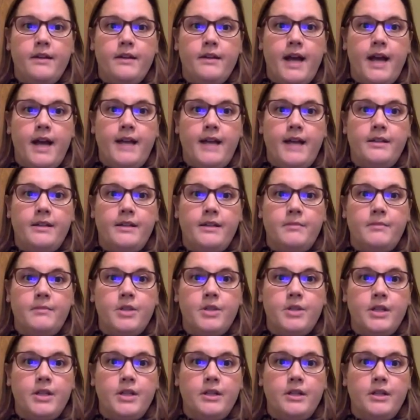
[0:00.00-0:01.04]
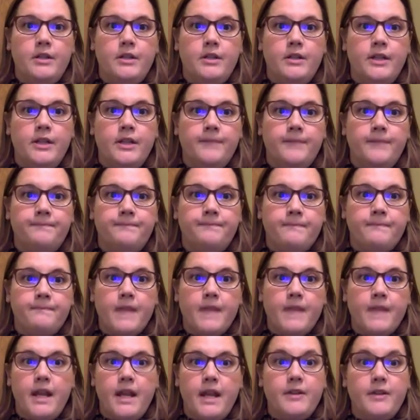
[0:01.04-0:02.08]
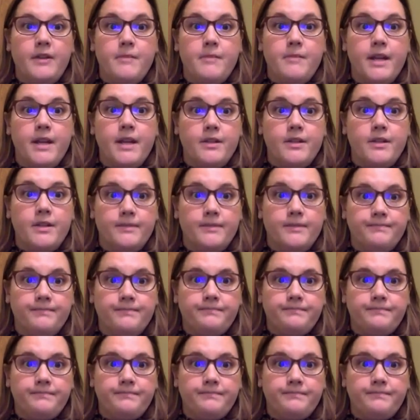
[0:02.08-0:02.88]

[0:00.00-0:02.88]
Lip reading: and machine learning and how to manage them.